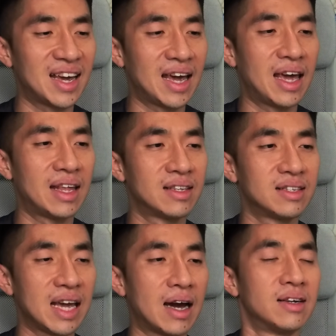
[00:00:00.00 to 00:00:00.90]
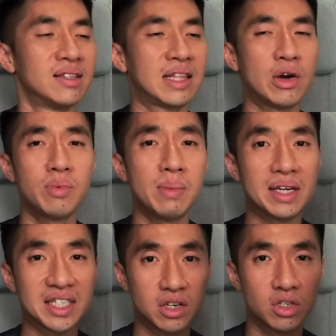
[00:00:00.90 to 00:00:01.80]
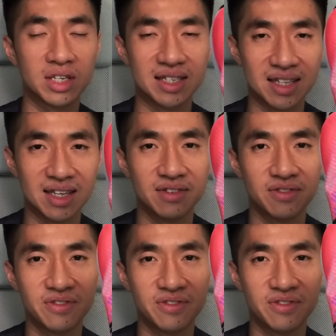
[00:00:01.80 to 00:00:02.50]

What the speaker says: And yeah, that would be my third alternative